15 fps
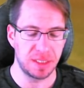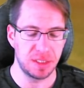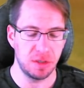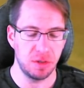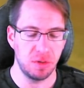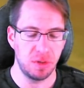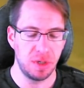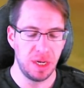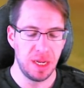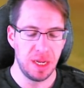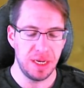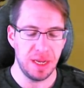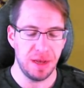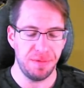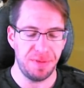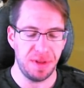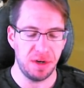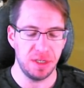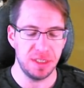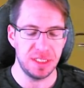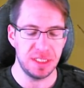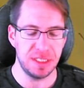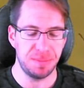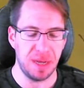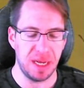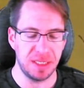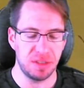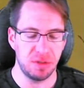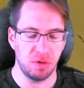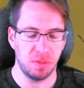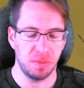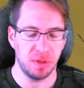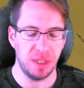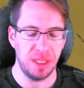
So now Fenris is back to normal,